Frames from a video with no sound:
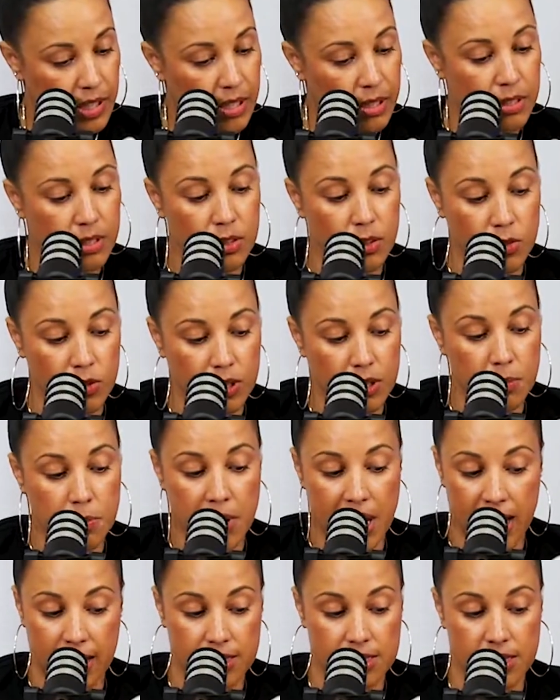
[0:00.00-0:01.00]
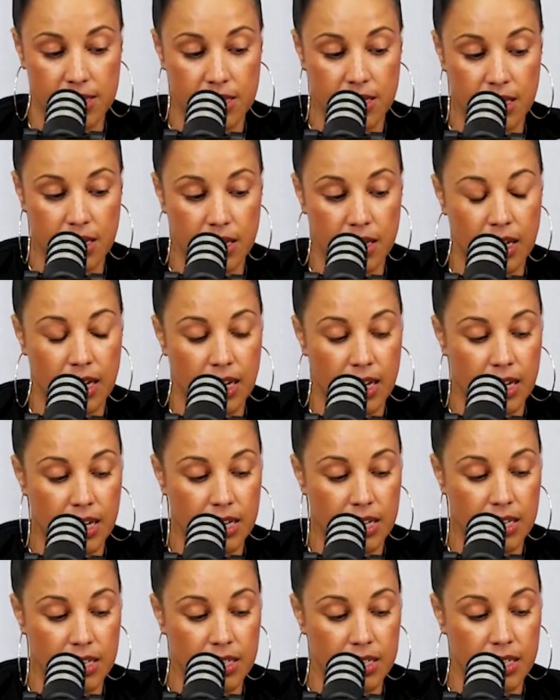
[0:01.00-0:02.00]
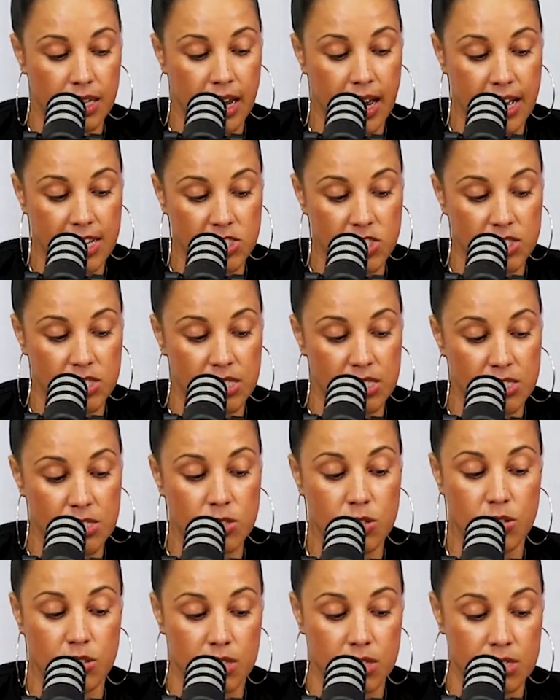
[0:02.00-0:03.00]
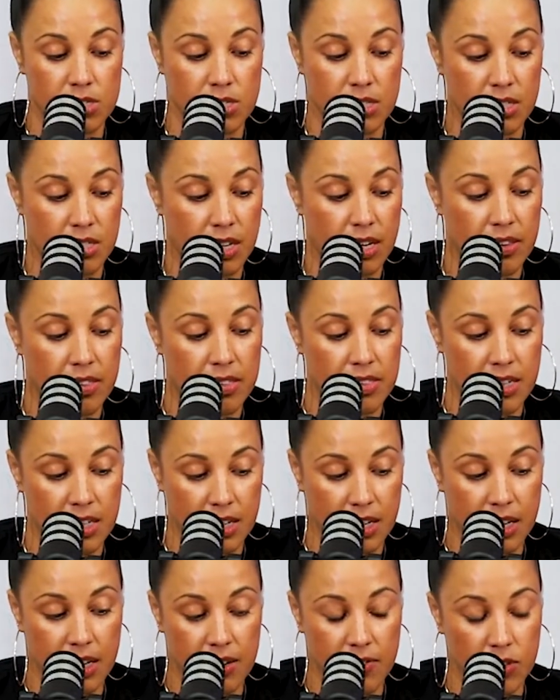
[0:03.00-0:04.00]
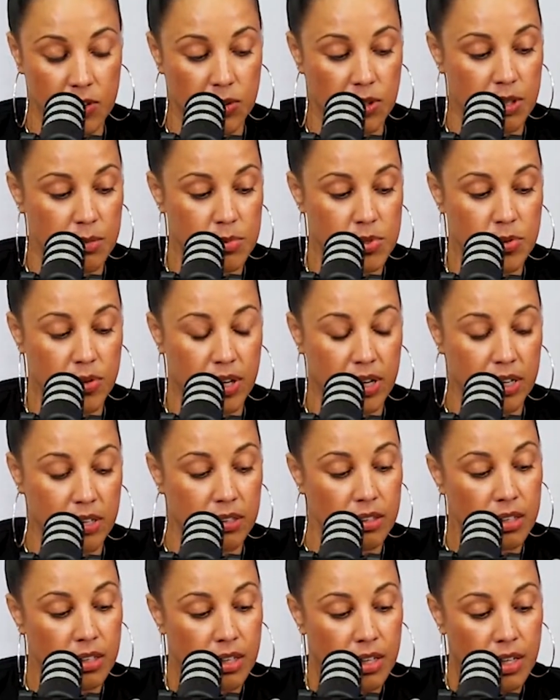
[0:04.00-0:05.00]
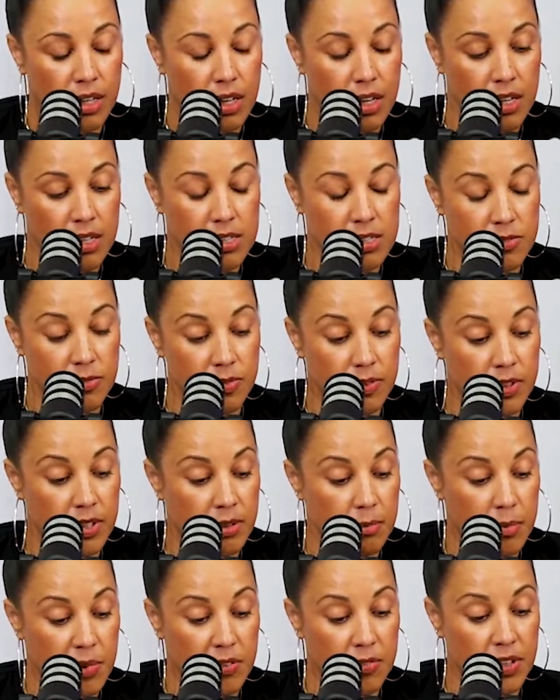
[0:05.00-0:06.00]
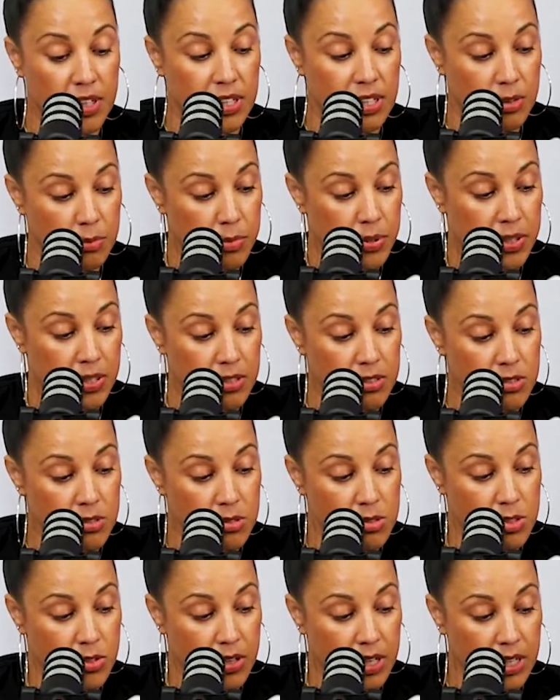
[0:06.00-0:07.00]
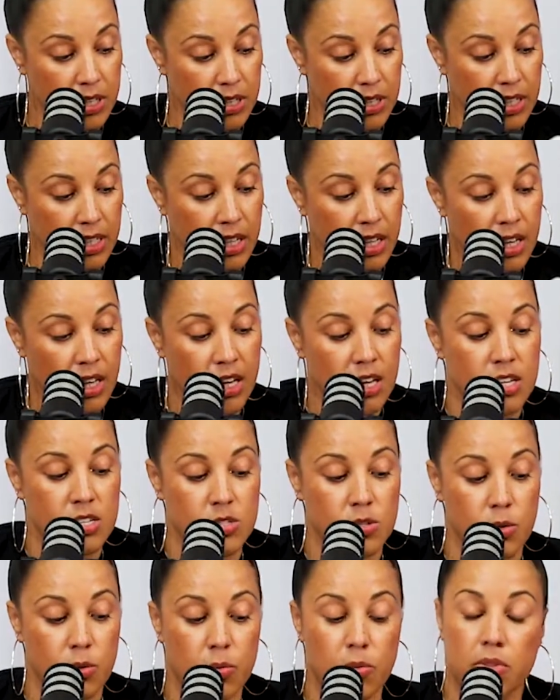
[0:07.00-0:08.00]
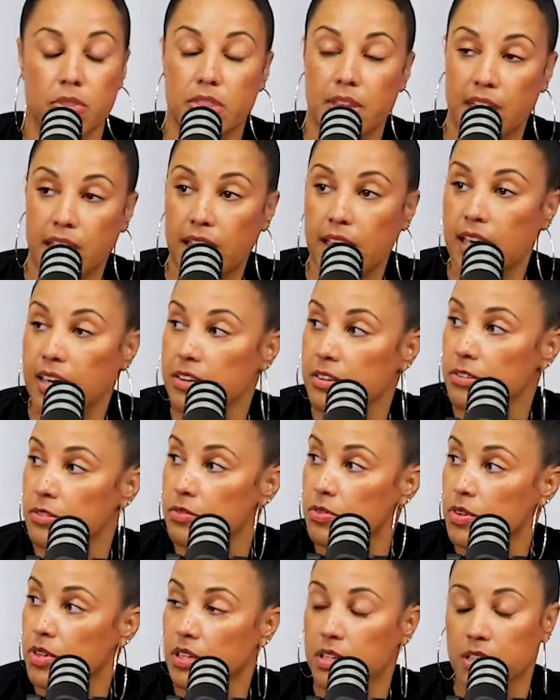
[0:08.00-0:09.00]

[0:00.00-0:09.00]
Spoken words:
Lauren Baxley and Ashley Solis, and I think I have their names right. Forgive me if I didn't pronounce those correctly. So they have